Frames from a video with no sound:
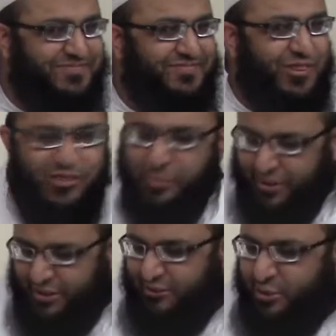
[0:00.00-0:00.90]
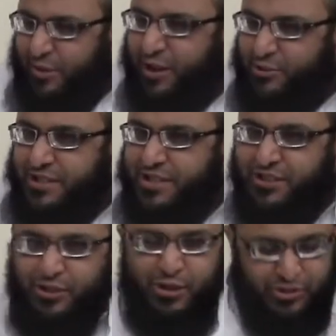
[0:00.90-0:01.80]
You see a picture of Dubai 20
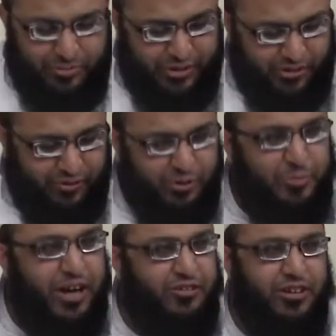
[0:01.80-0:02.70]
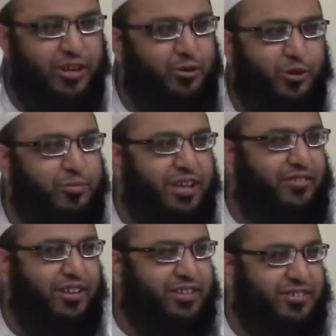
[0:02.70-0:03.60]
years ago, you see a picture of Dubai today, you won't
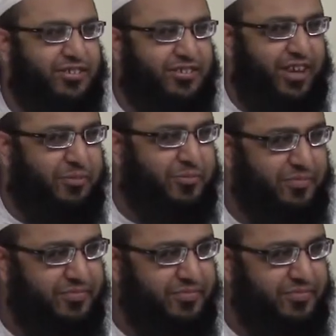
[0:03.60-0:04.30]
believe that this is the same.